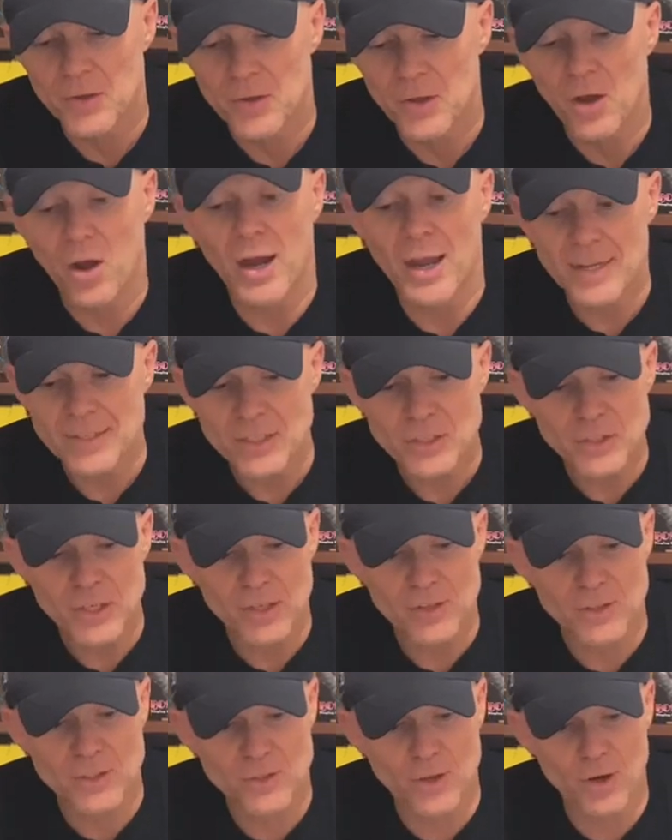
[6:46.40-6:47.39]
I had to check
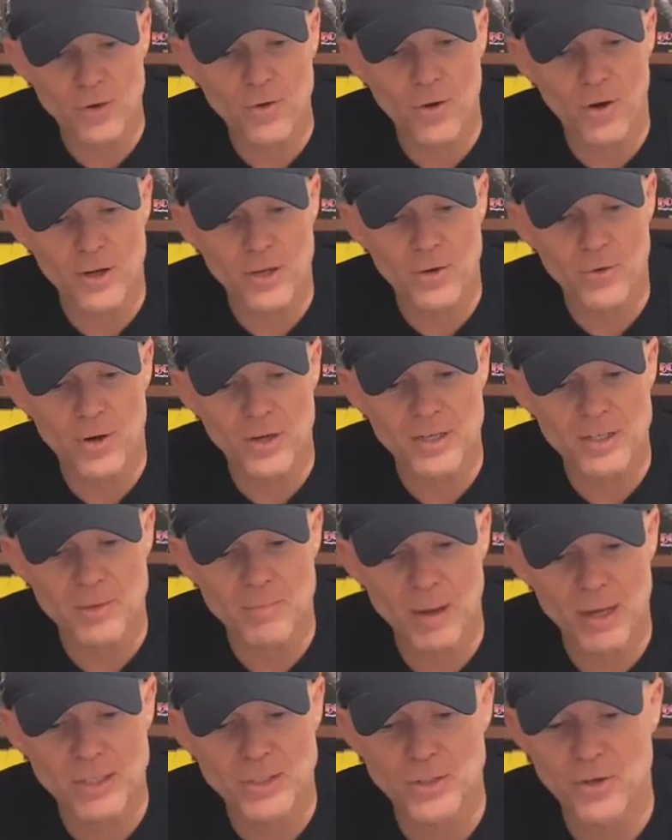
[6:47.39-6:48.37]
the songwriting credit to
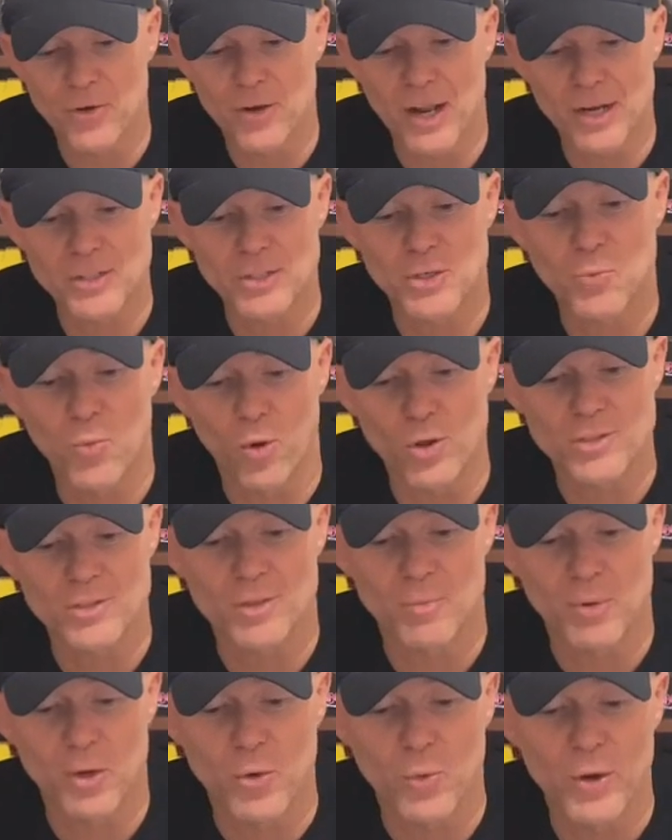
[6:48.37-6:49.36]
make sure it actually wasn't
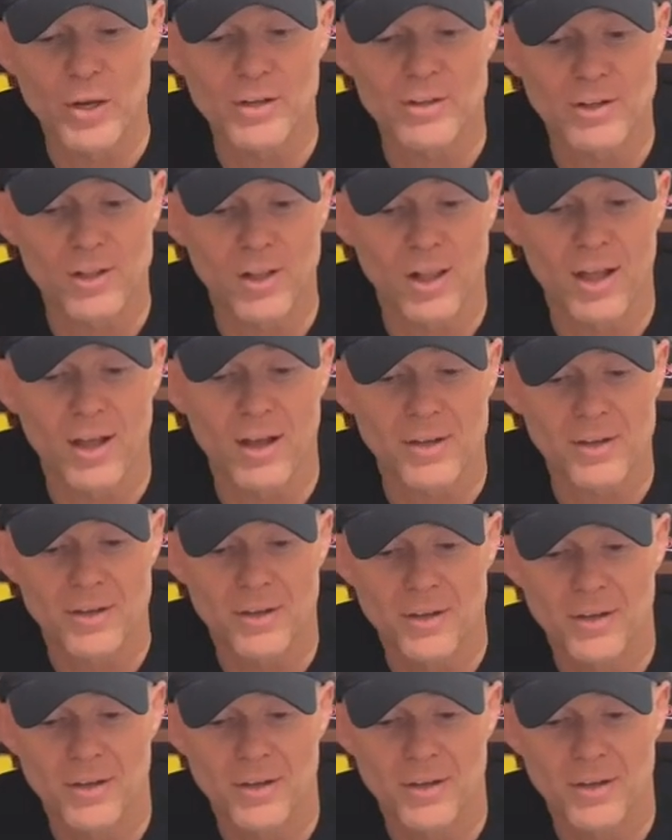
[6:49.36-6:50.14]
a McGuinn Clark